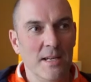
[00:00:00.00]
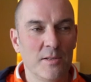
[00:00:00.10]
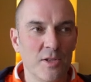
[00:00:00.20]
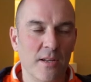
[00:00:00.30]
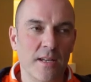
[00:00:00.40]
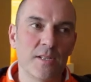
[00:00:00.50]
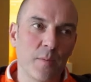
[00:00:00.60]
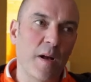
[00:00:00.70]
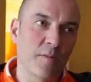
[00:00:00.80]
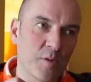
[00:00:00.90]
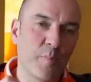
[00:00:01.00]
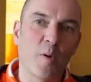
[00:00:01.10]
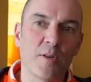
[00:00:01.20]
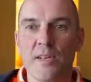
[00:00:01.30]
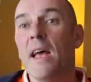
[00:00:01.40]
it's about
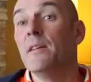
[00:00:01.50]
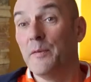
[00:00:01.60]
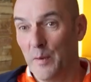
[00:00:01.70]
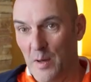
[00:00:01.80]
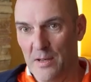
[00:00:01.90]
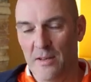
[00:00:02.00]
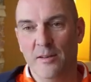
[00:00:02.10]
sports and fun,